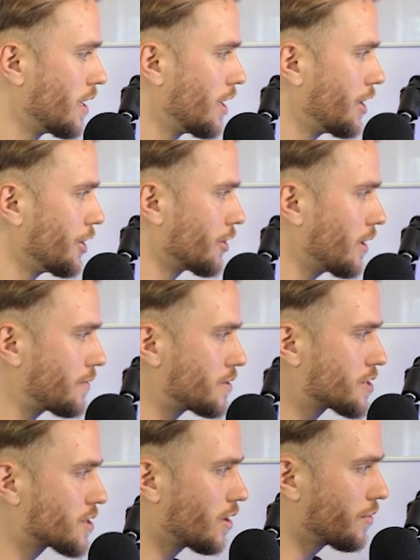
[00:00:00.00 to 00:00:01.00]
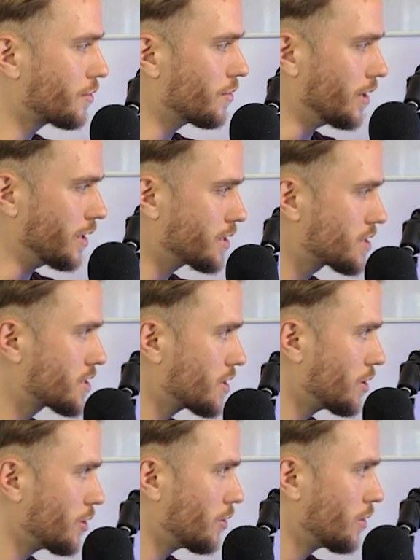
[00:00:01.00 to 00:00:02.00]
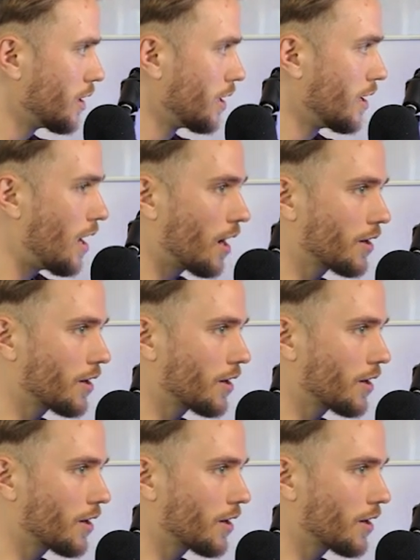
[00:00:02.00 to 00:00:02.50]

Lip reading: you're going to have to install a few things. So I'm going to